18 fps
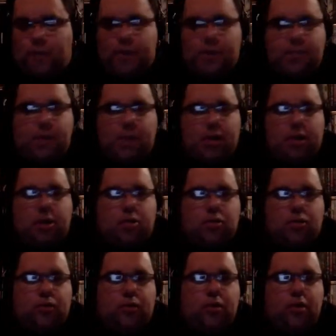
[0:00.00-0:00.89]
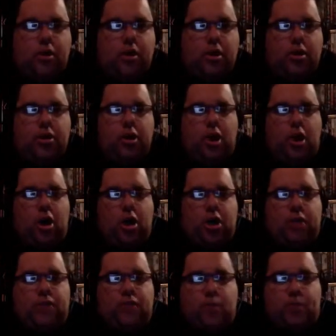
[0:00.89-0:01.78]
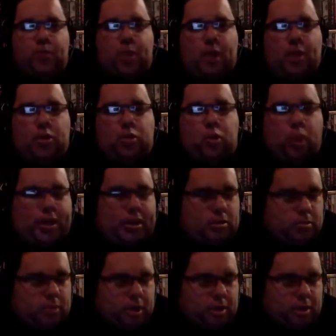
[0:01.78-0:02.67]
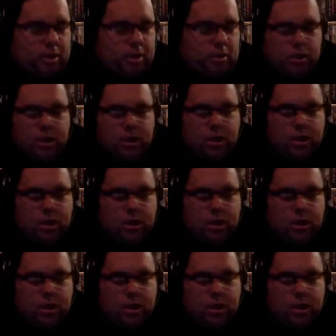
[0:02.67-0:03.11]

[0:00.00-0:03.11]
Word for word: Jamie McNichol, your host for Blood, Sweat, and Metal.